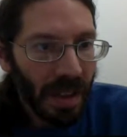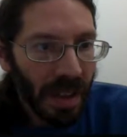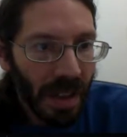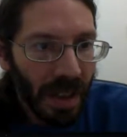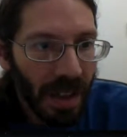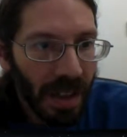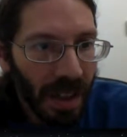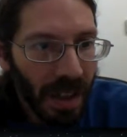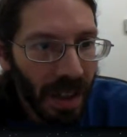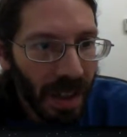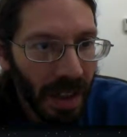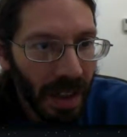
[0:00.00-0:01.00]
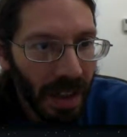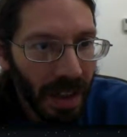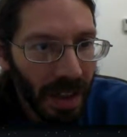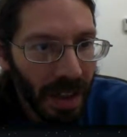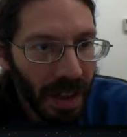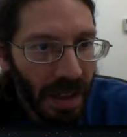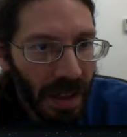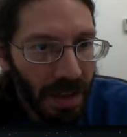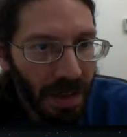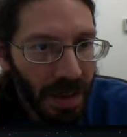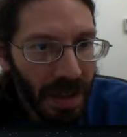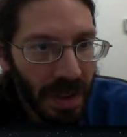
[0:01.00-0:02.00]
And
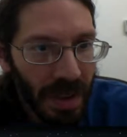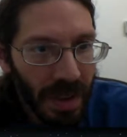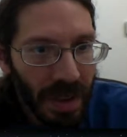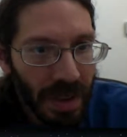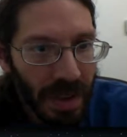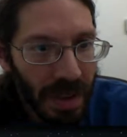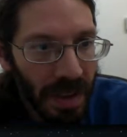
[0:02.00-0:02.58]
I'm just going to